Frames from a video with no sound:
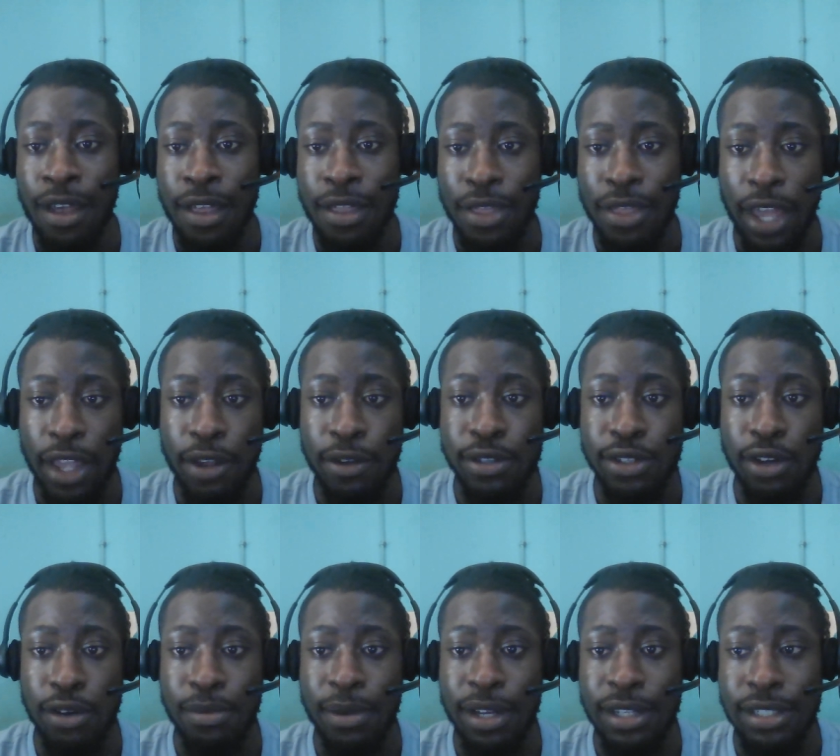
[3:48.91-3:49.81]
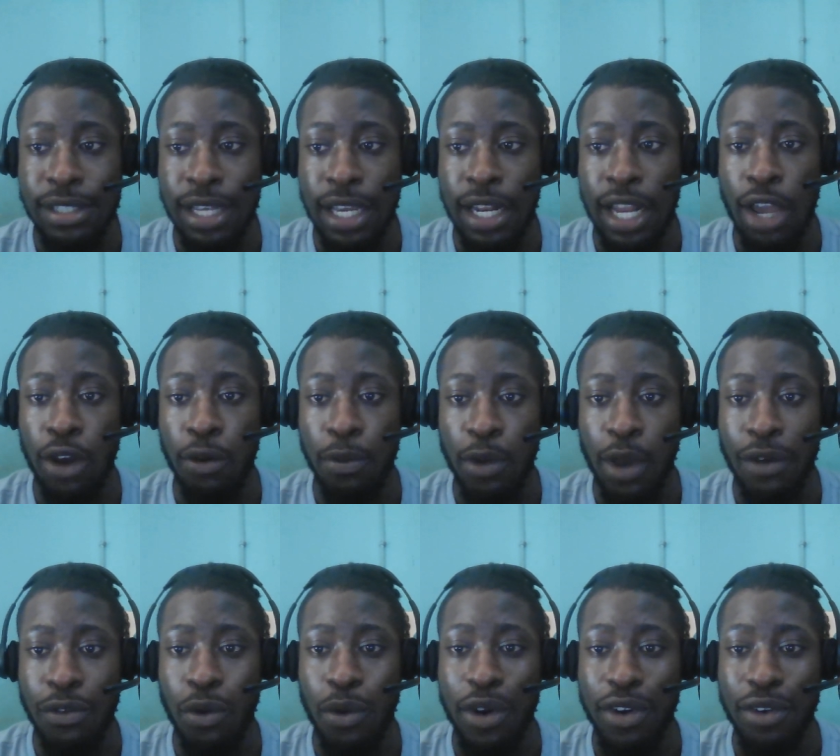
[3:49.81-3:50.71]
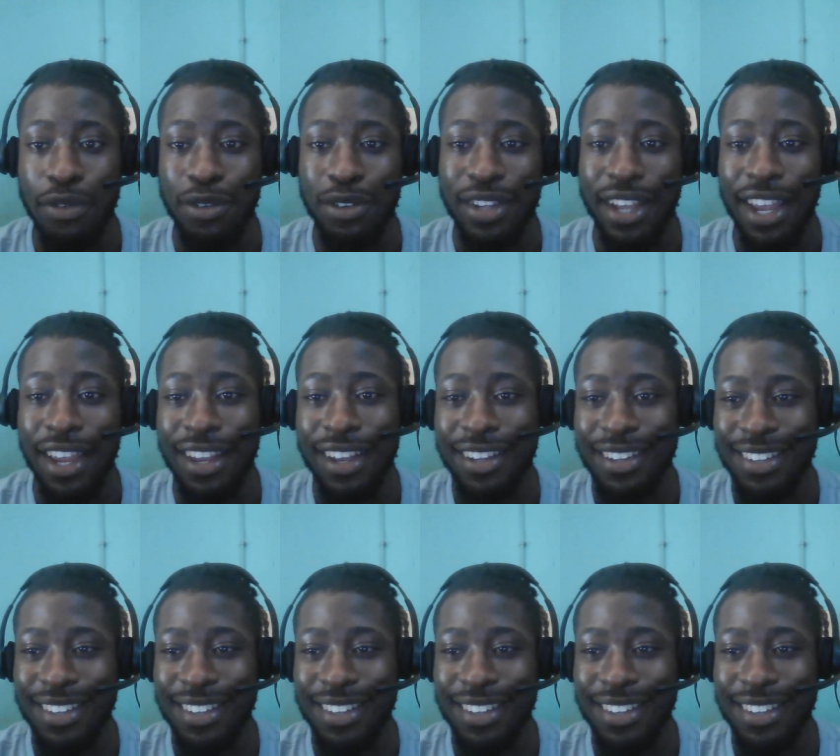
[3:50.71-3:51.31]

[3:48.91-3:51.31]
Thank you so much, and I hope you have a wonderful day.